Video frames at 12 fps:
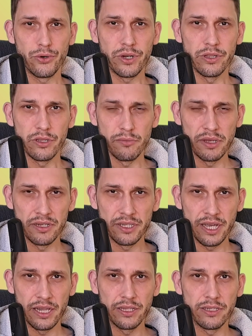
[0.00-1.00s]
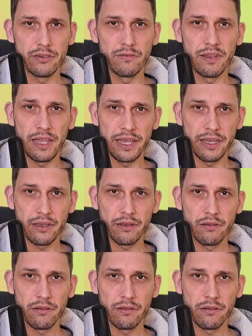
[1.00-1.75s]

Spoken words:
in the mentality of lack.